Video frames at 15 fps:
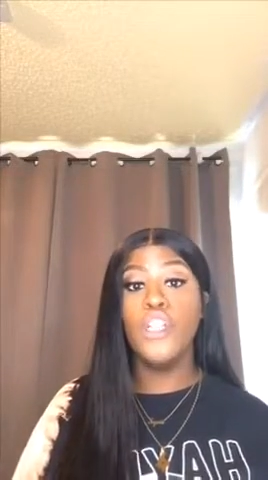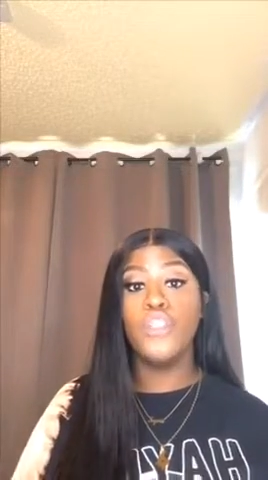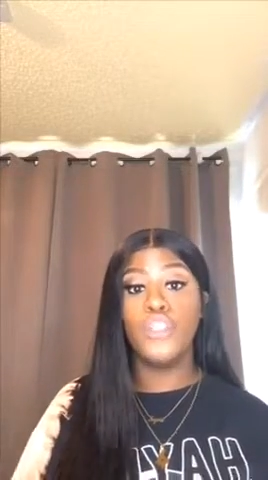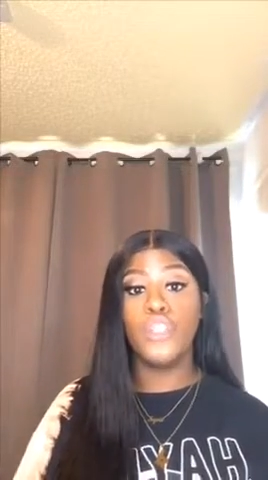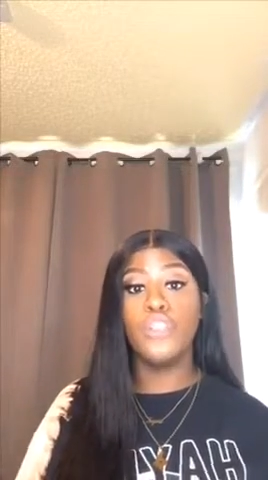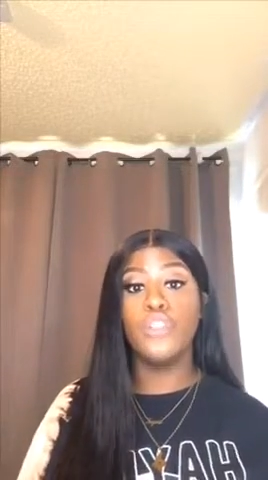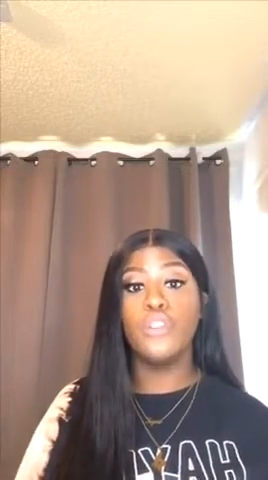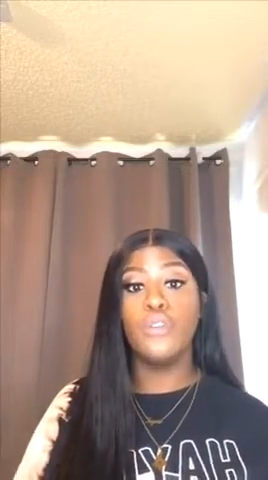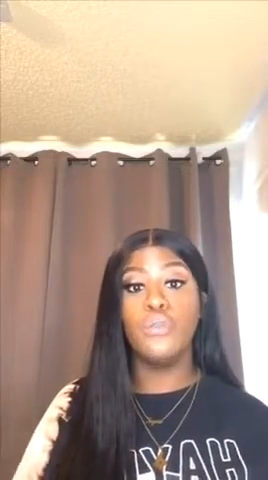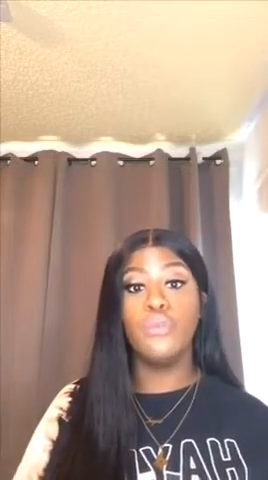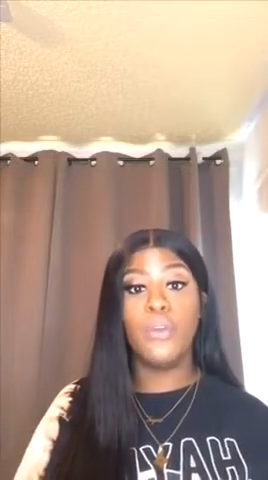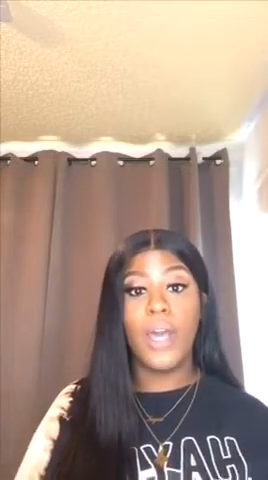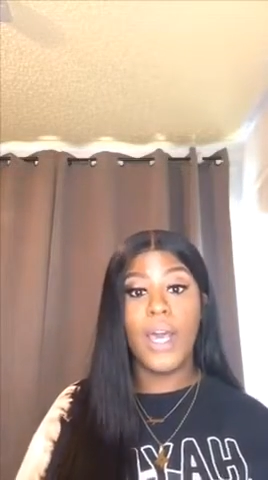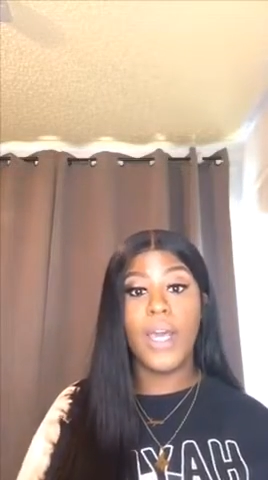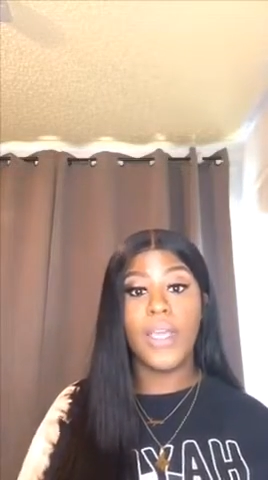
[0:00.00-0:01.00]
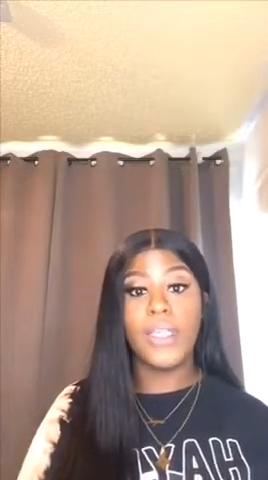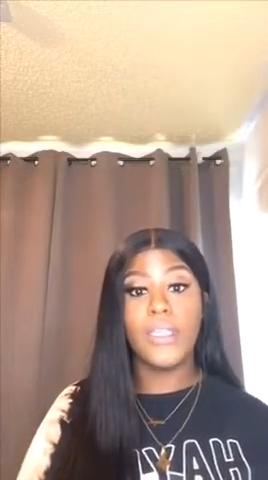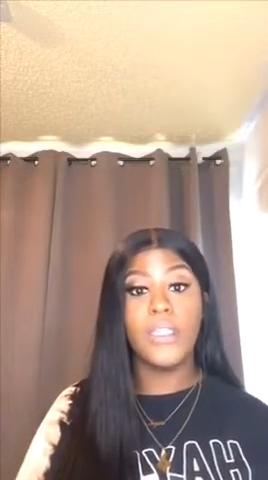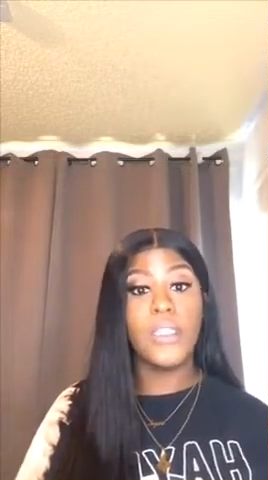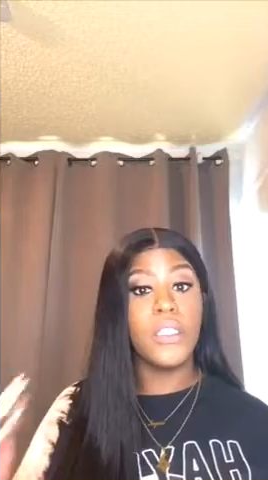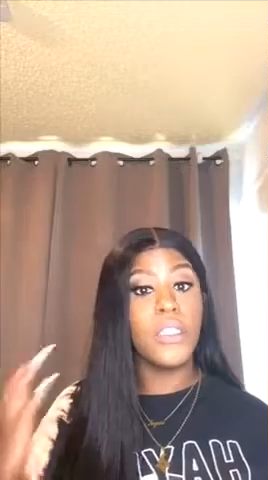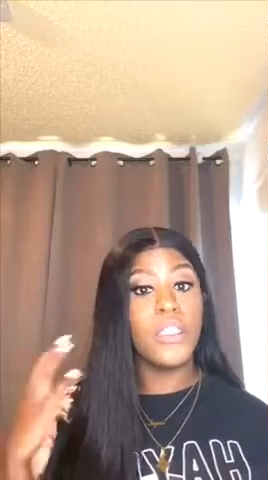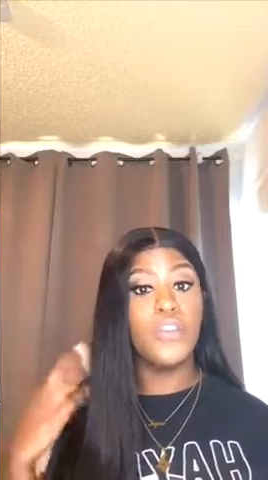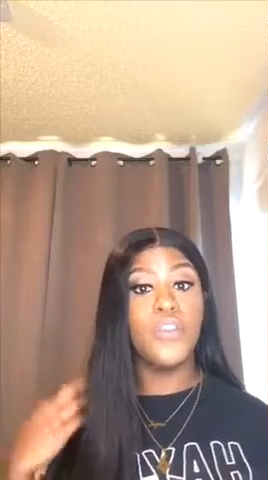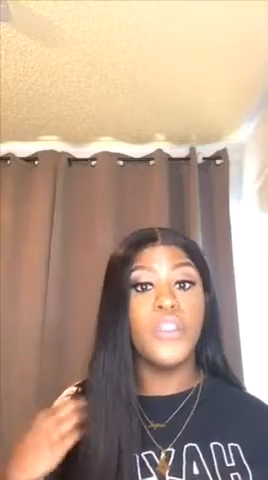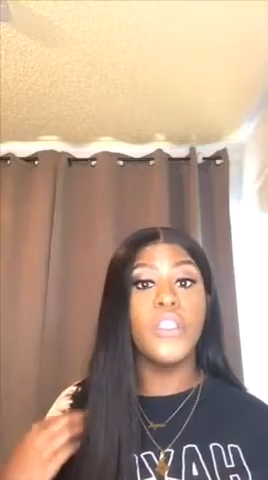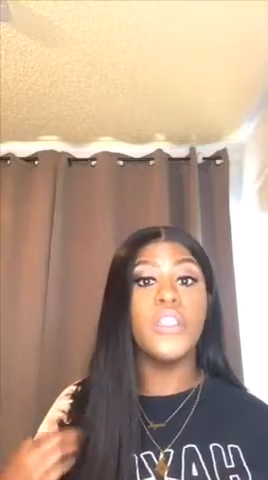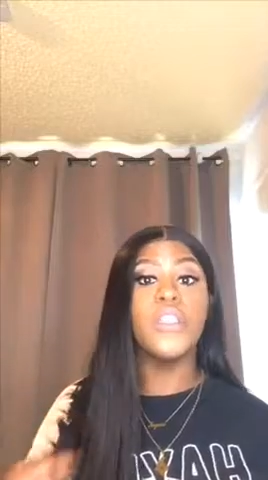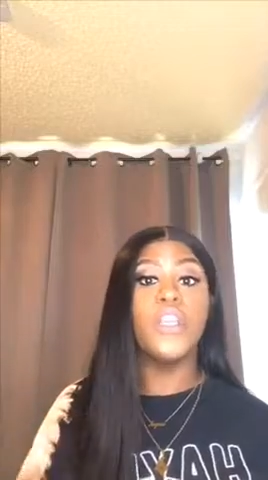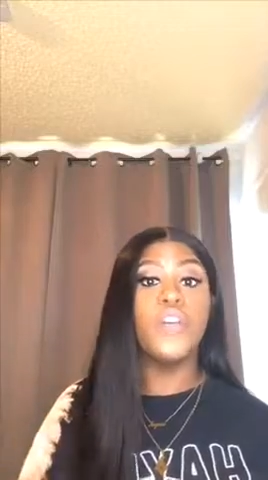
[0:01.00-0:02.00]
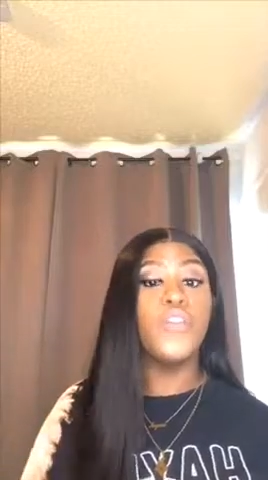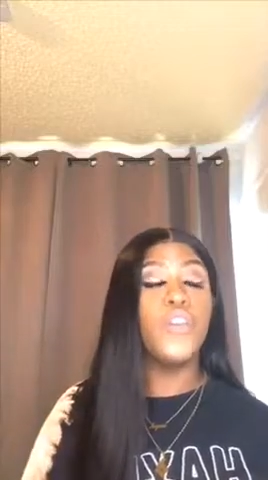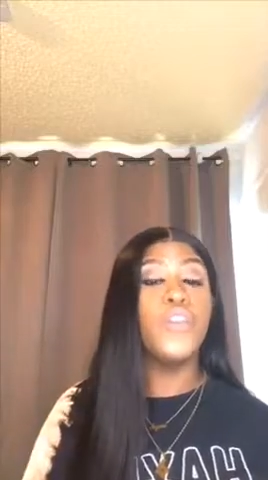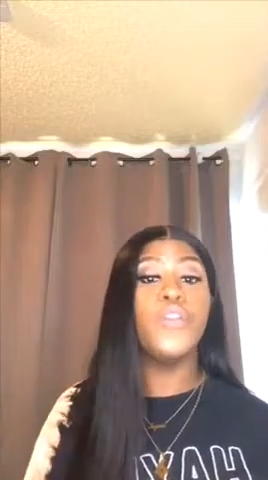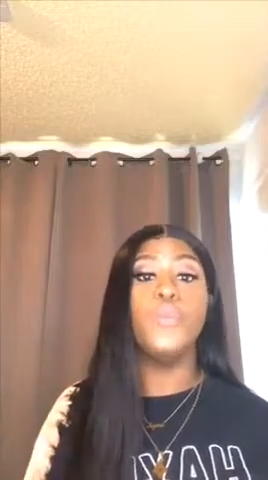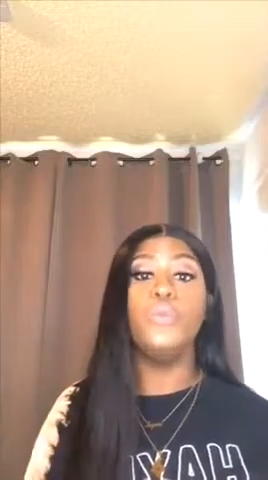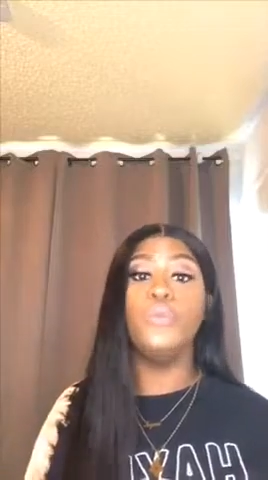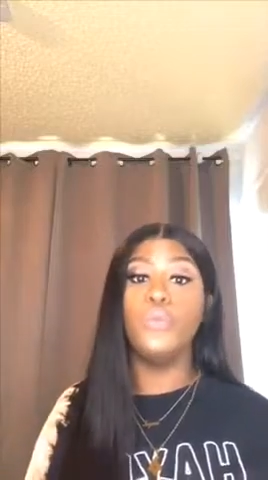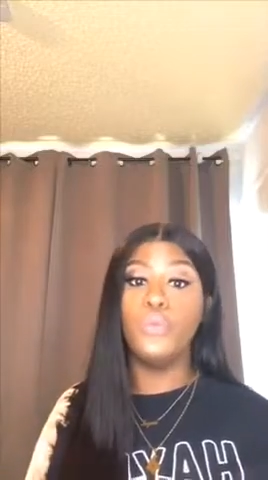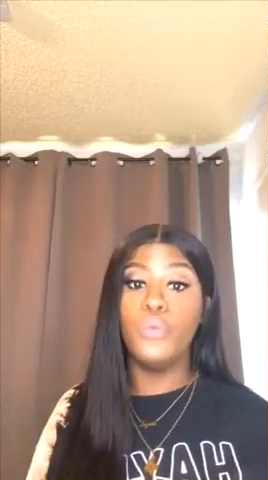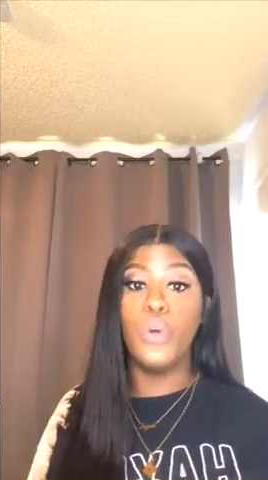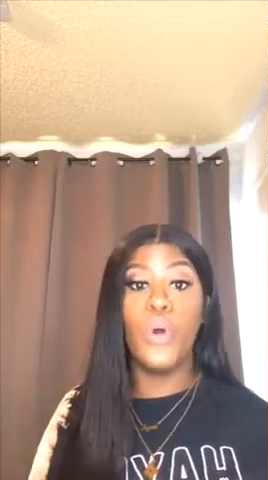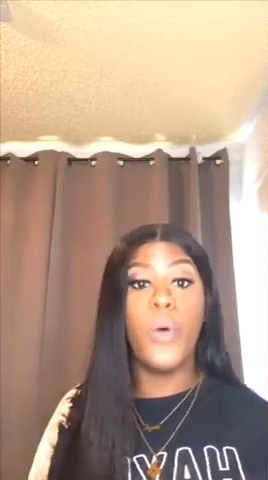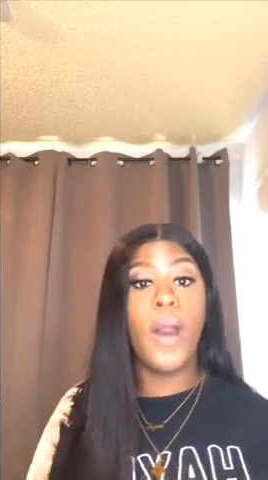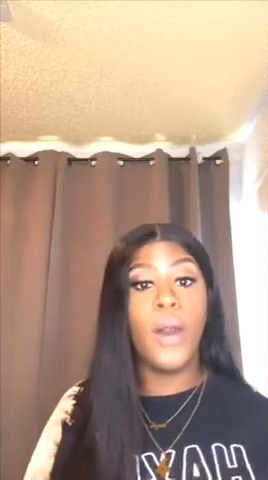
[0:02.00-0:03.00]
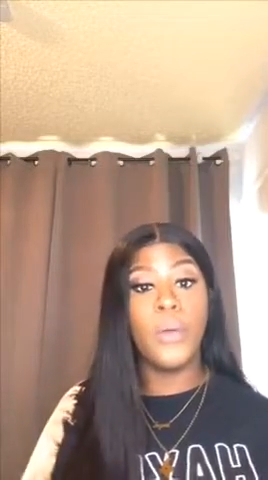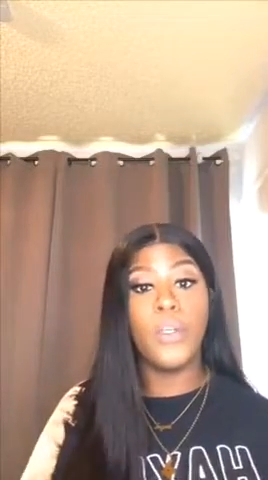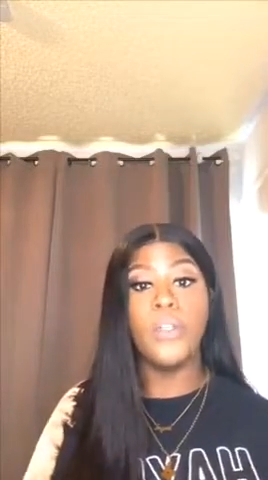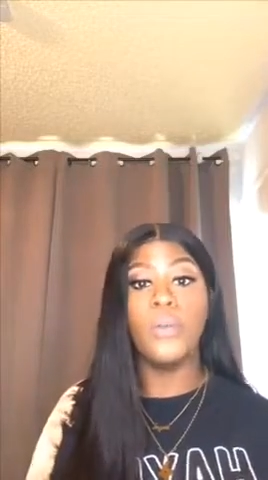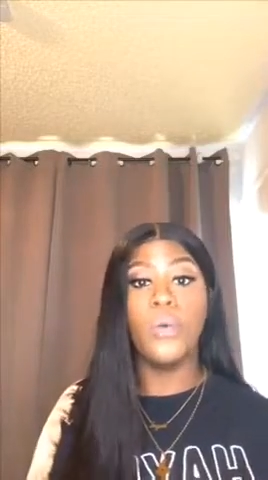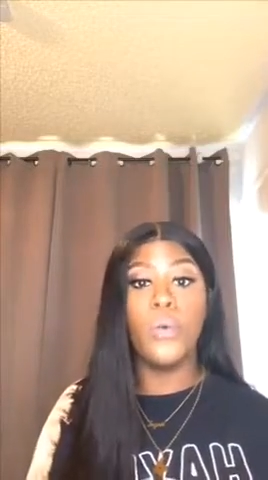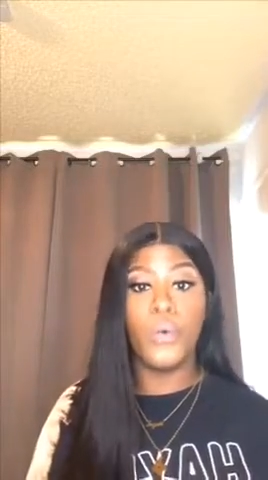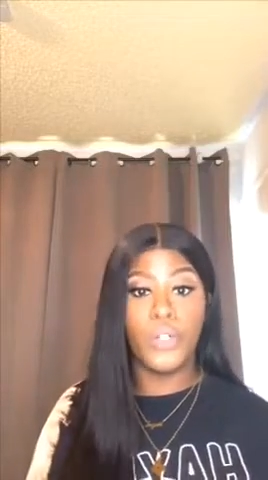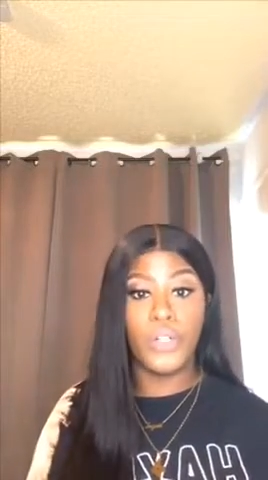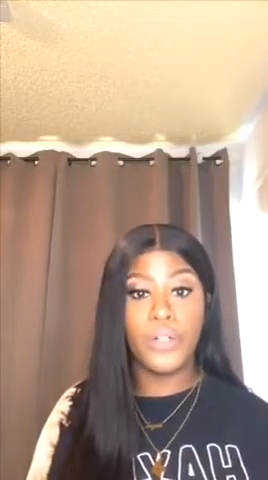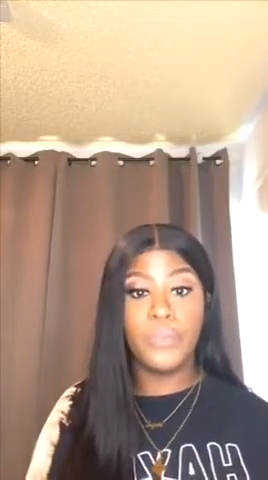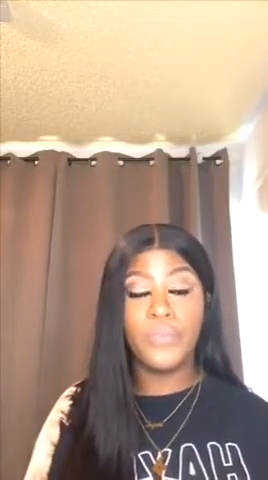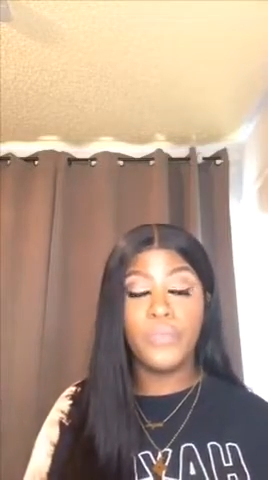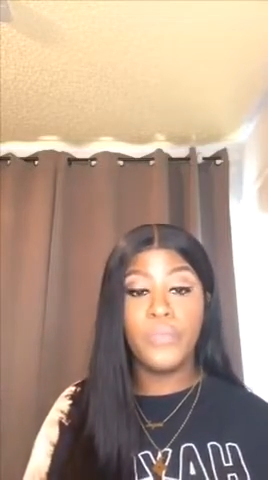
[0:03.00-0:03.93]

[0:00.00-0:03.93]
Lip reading: just so you guys can see for yourself if you do go out and order.